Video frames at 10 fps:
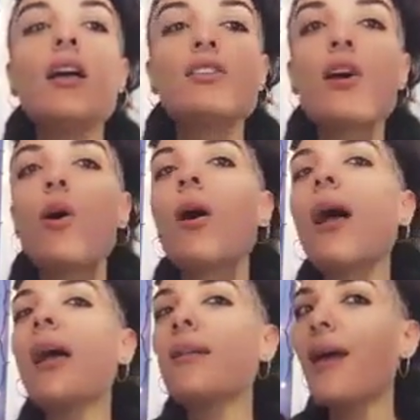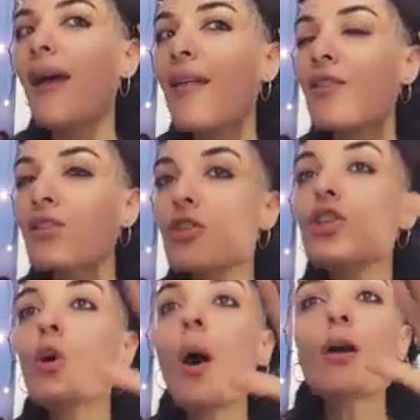So
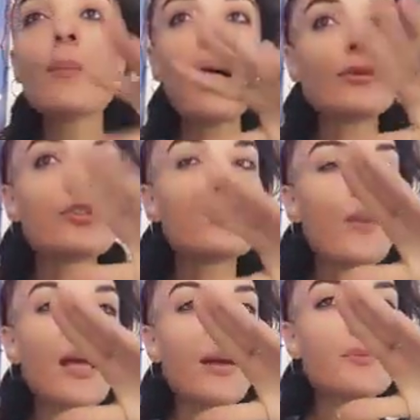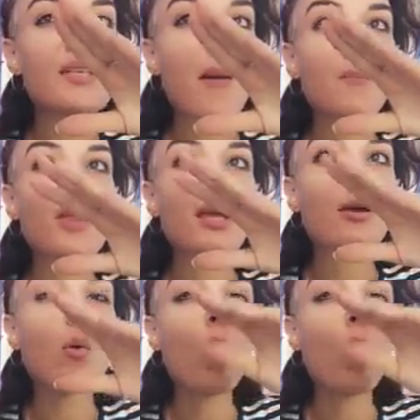you are about to make up something.